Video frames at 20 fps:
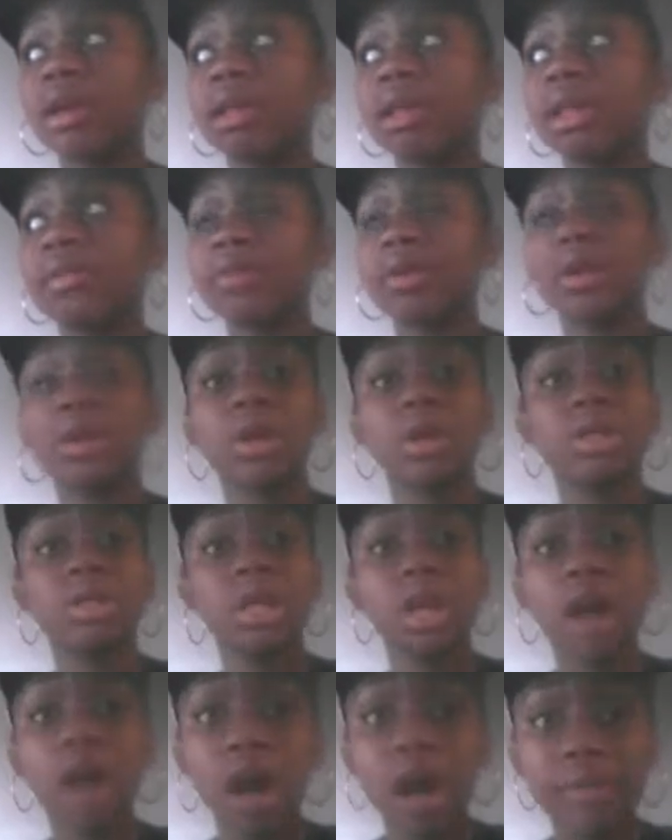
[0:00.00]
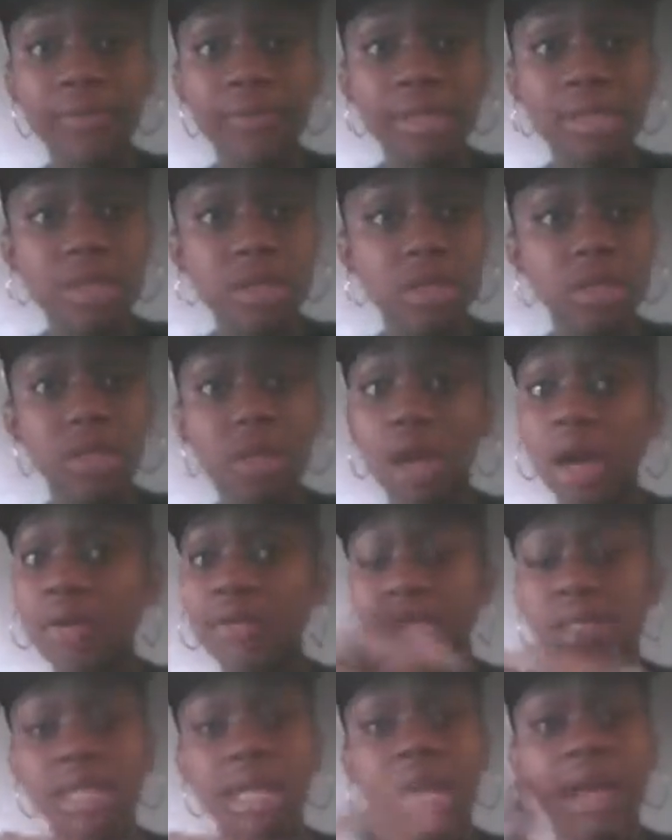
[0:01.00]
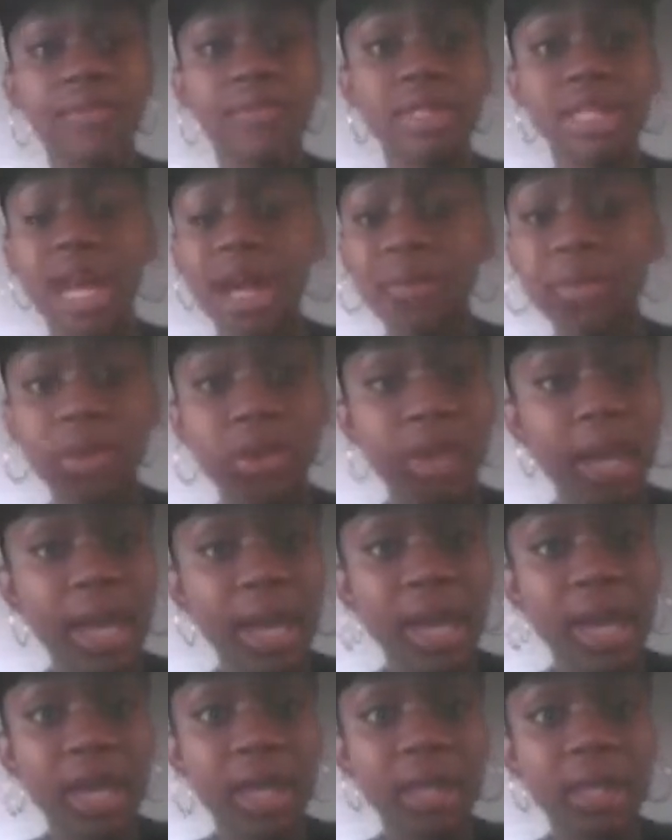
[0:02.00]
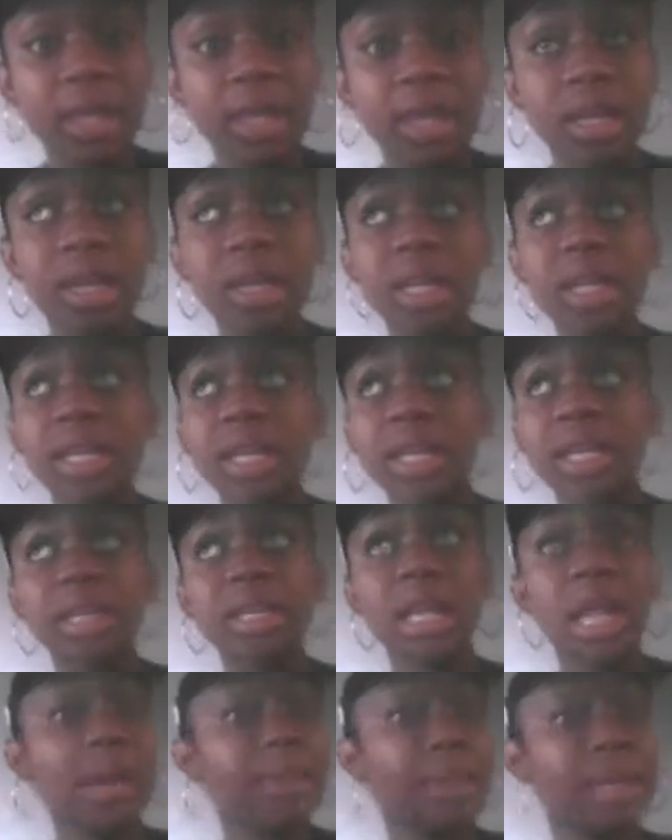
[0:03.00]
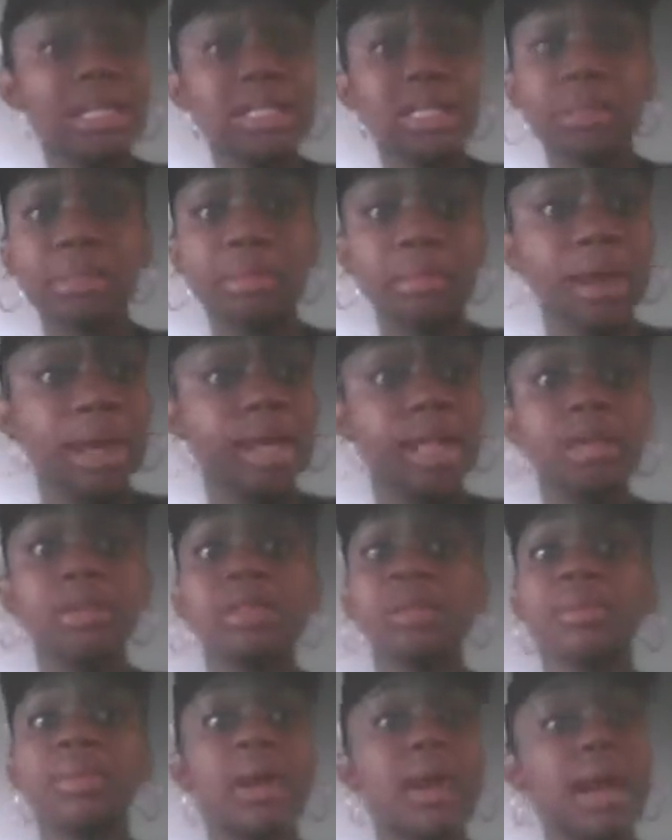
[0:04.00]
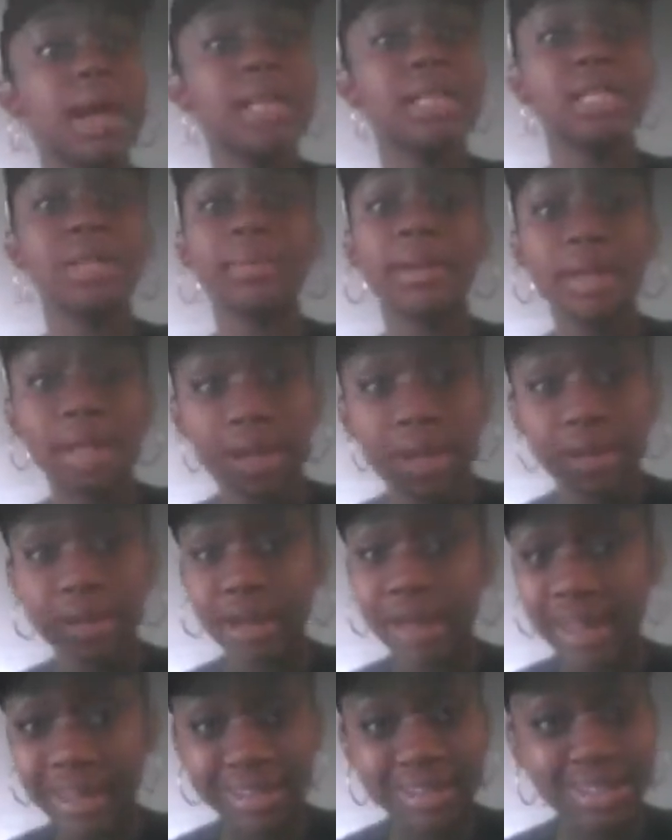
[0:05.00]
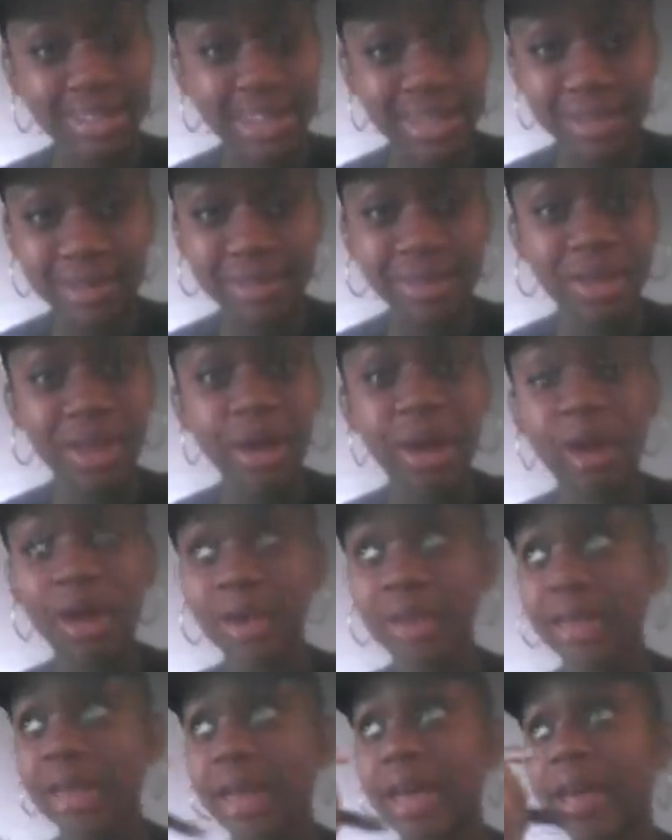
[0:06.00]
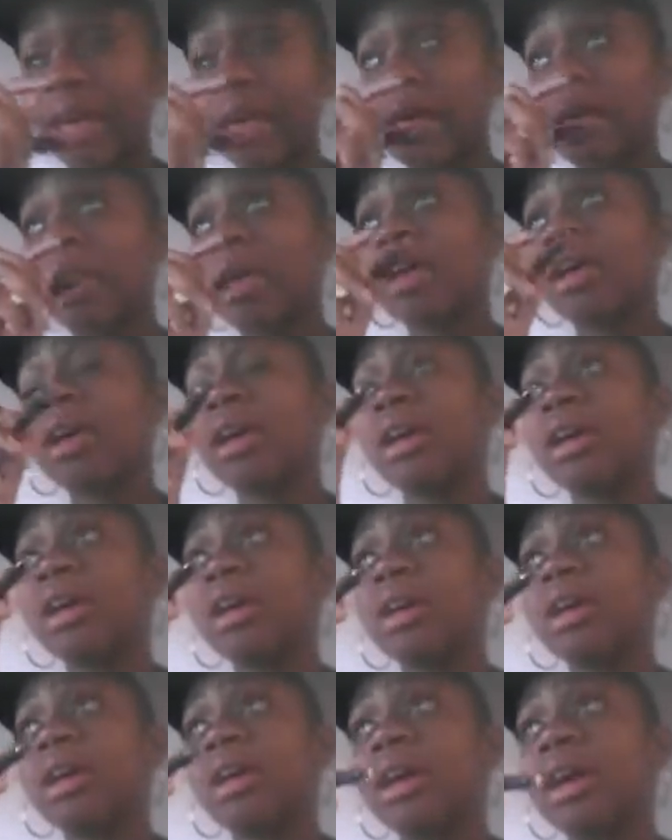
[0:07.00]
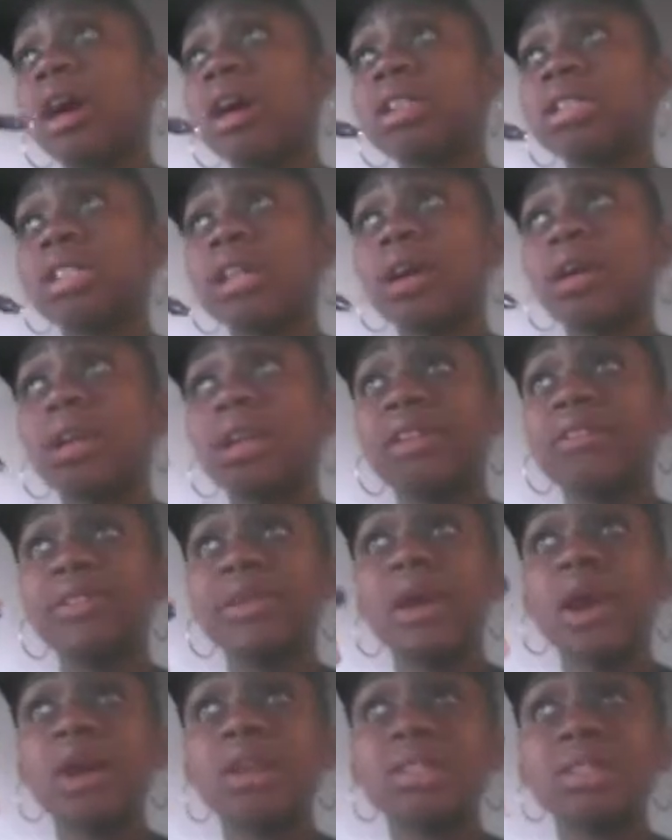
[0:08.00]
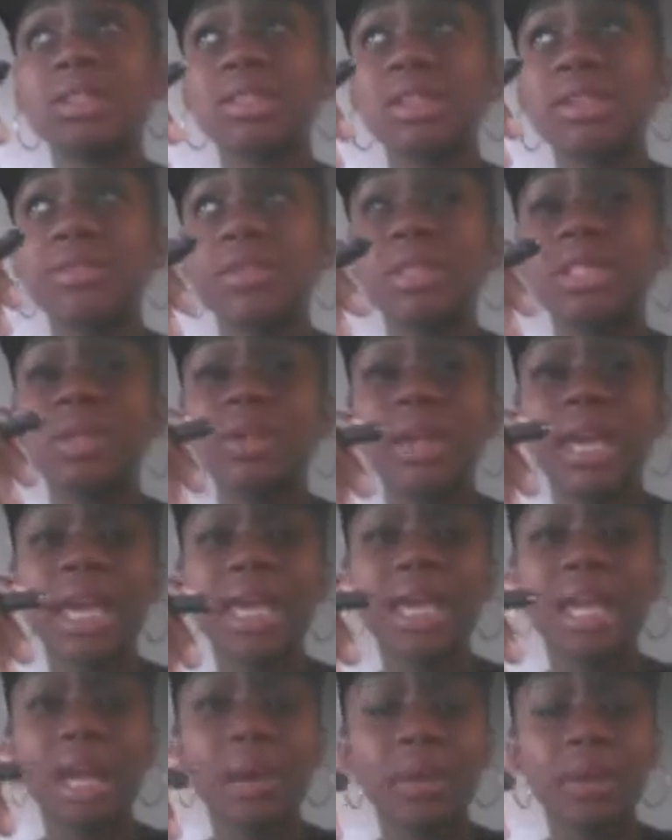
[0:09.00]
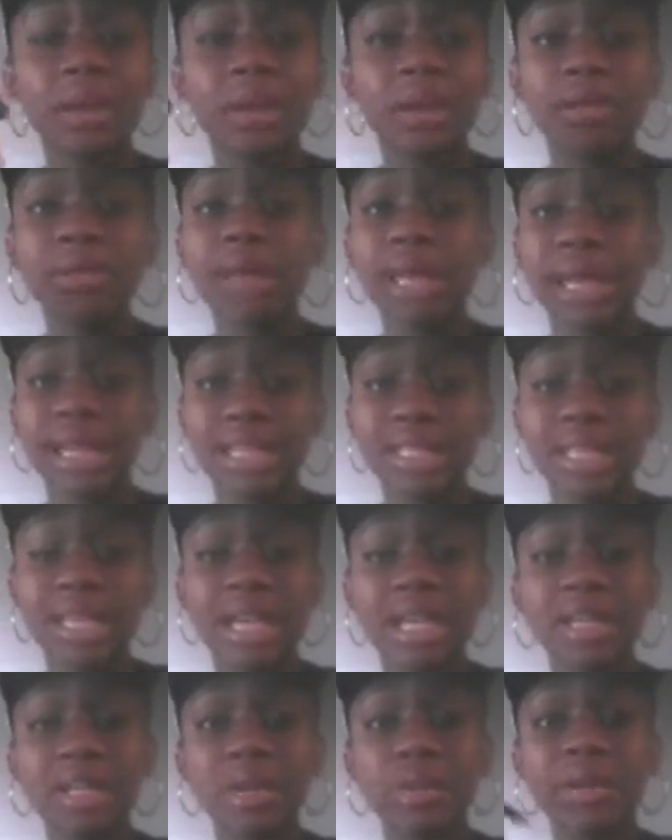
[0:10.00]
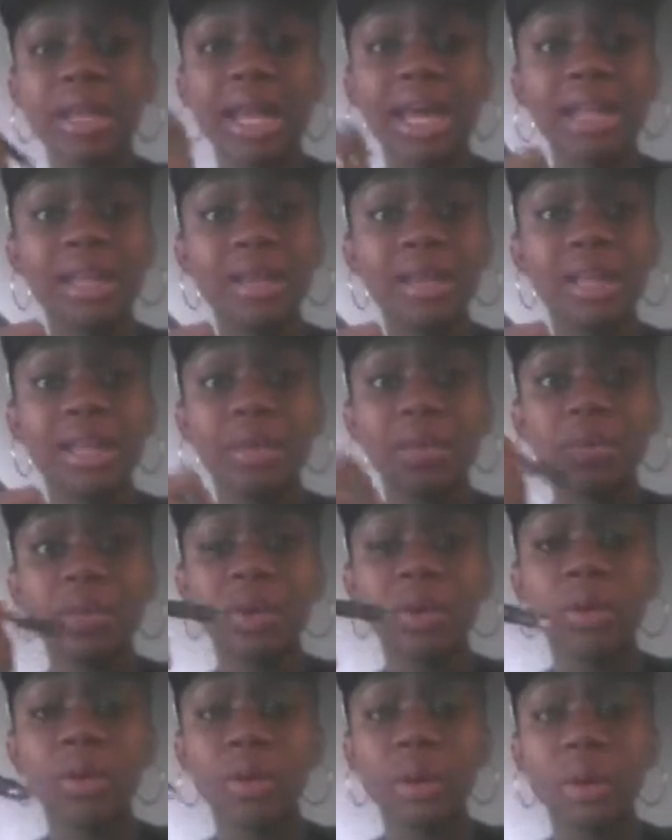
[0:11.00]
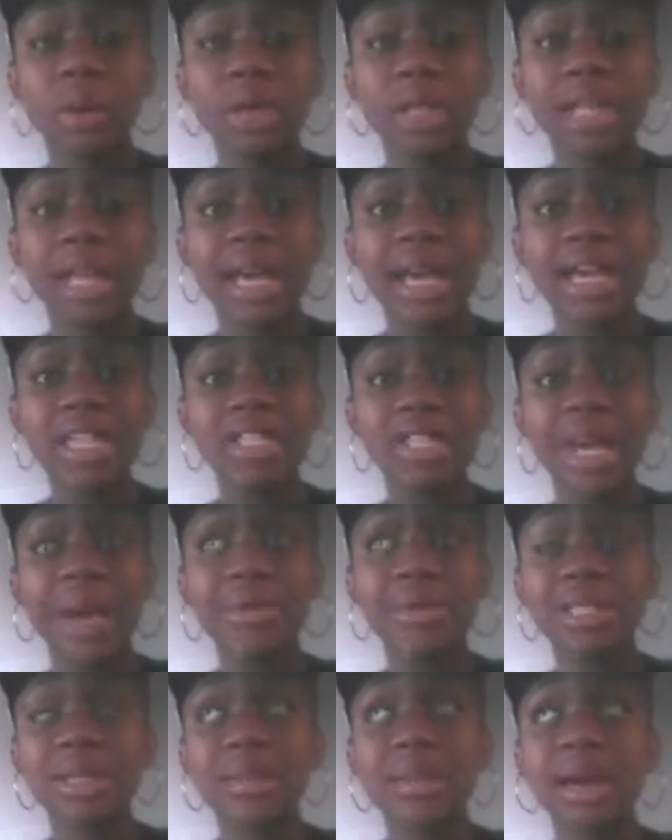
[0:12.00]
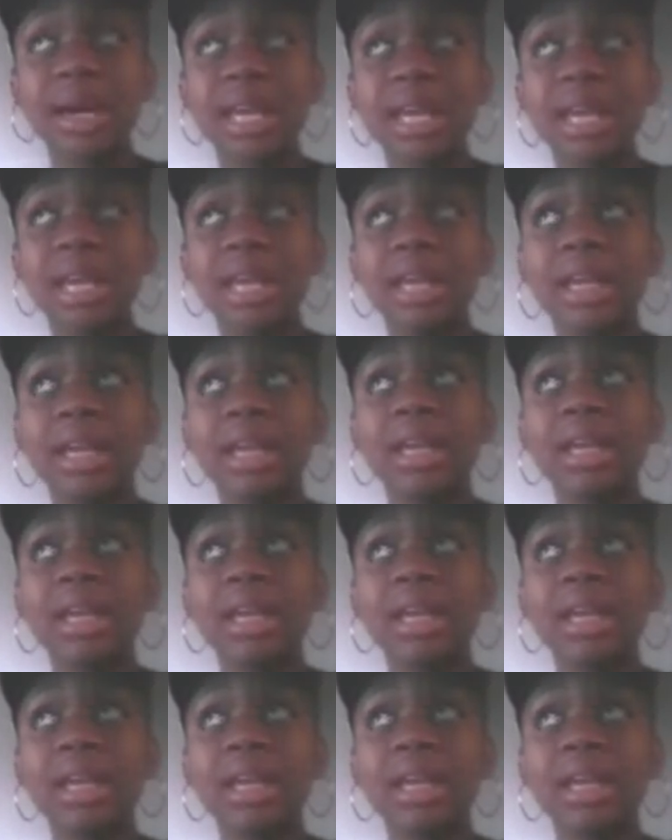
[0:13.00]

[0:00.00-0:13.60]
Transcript: If you can go to the office every time you can. Yeah, I mean, hello, surprise, I'm here. You know, all that. Also, and if you still can't get up with them, like I said, do what I did. Go online, chat with somebody.